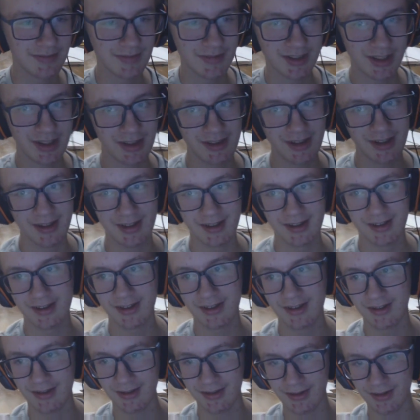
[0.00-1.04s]
I think
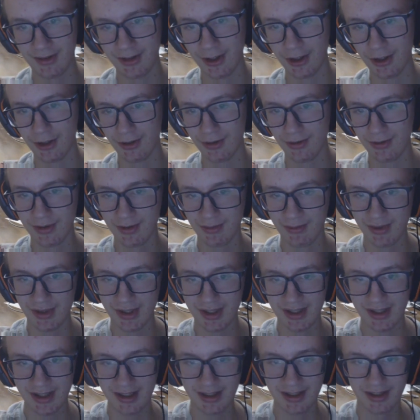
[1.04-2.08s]
no would
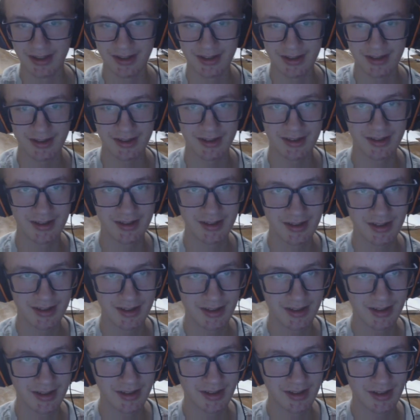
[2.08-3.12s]
be
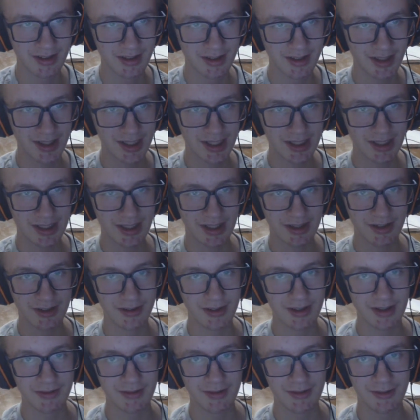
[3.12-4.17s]
I
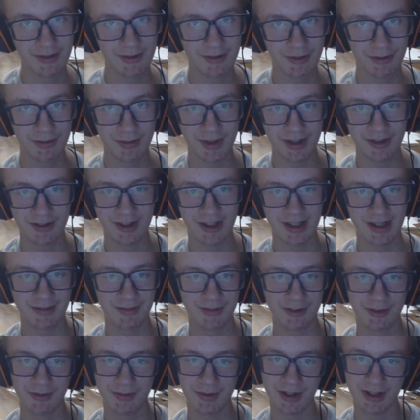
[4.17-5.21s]
don't always use my time
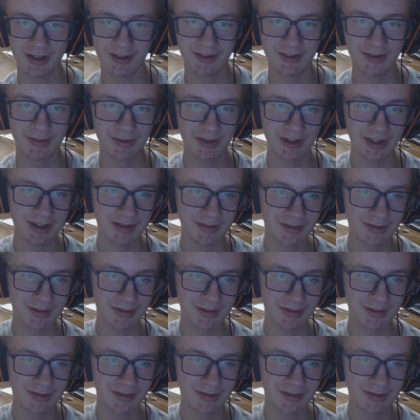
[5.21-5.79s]
responsibly,